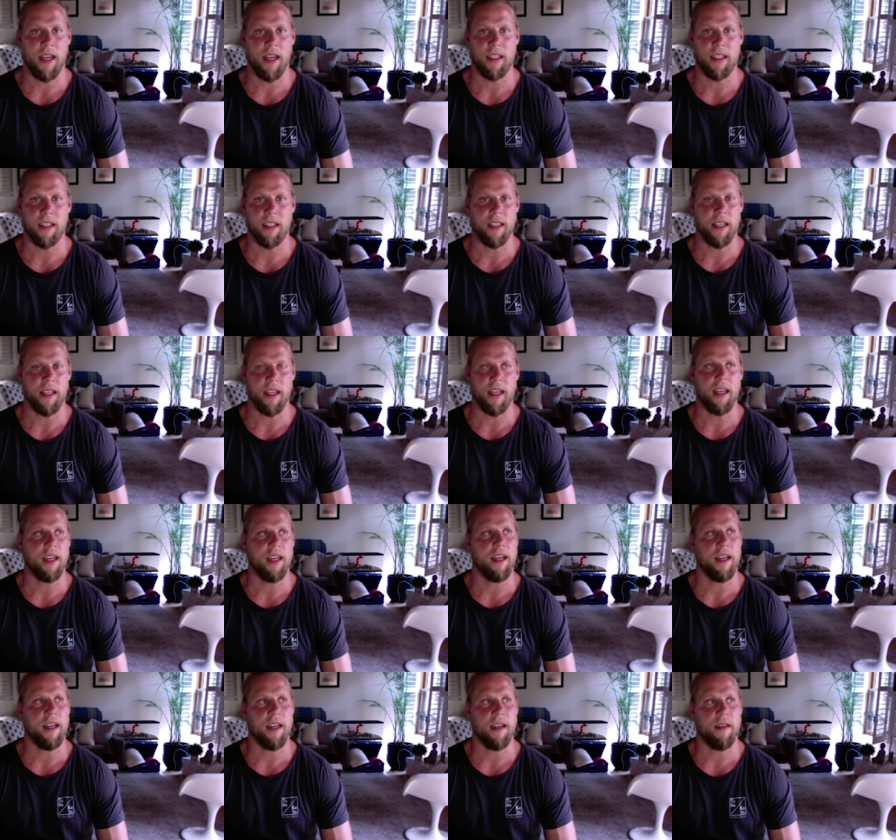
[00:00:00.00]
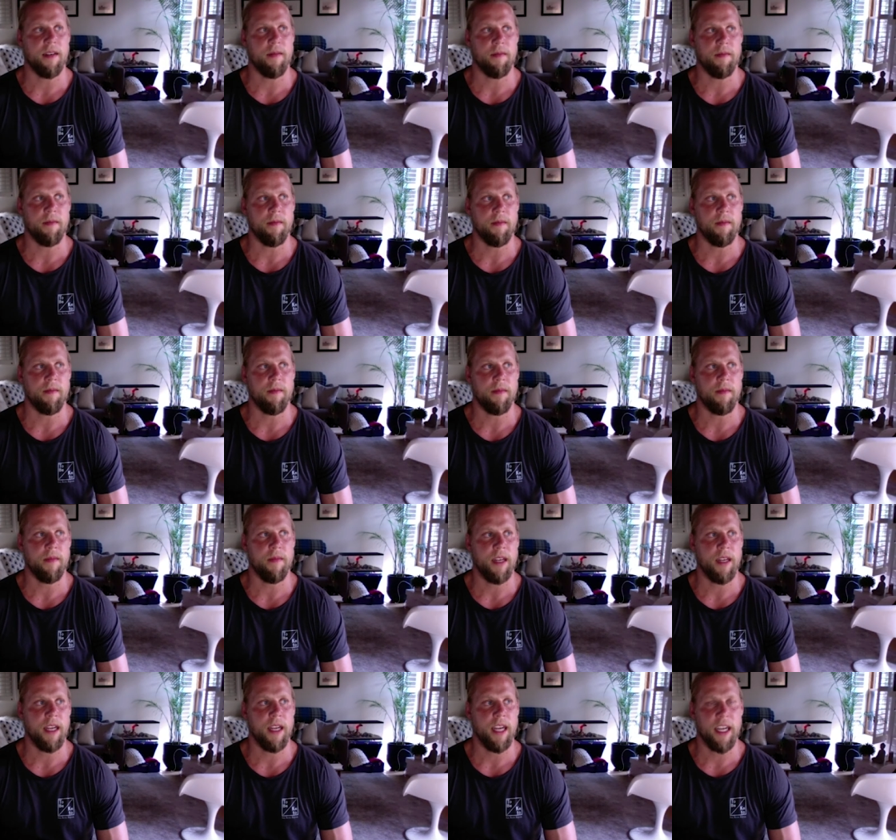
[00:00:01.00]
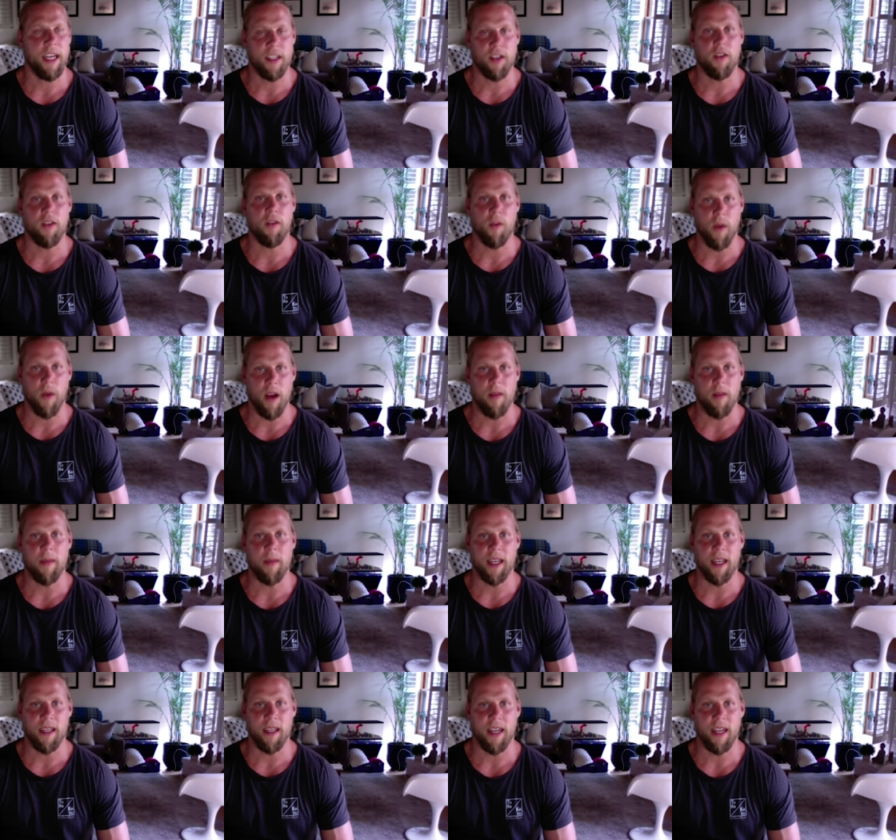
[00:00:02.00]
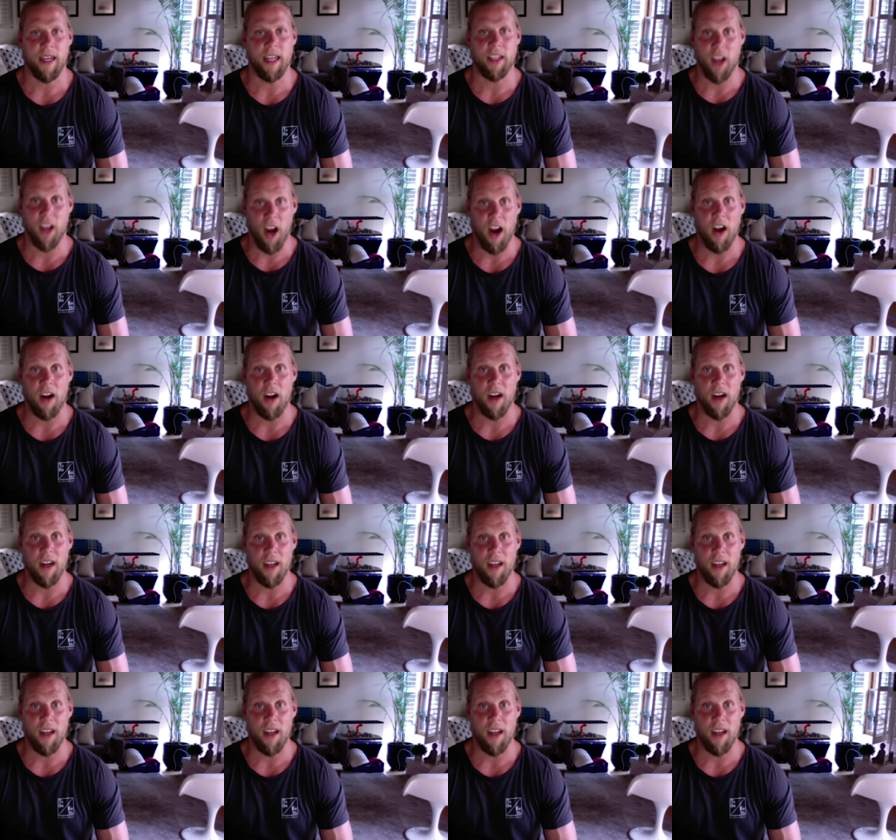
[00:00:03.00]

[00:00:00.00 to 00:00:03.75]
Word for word: it's um it's overwhelming it's mm. hard